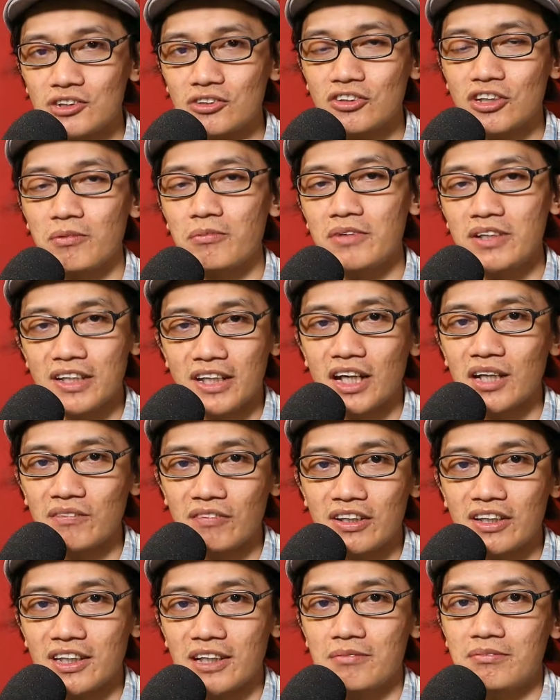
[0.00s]
to communicate
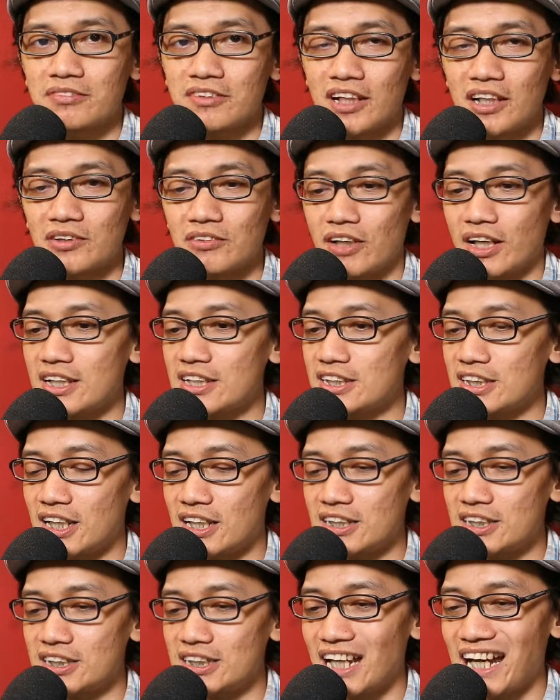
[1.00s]
with them. Try to
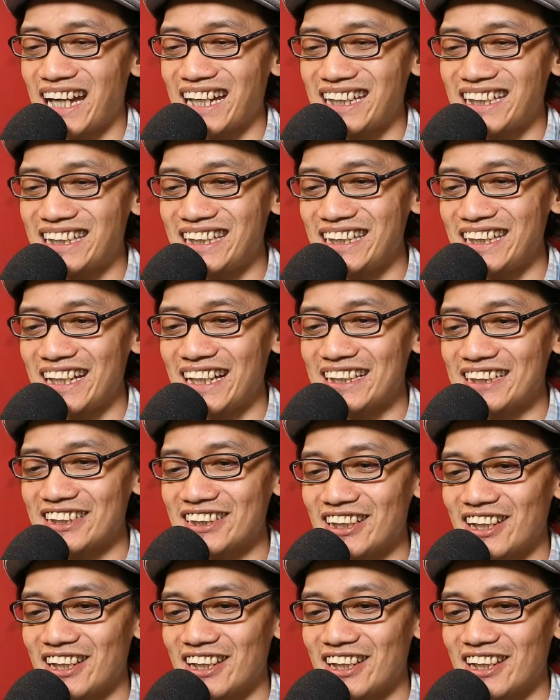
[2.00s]
exchange ideas.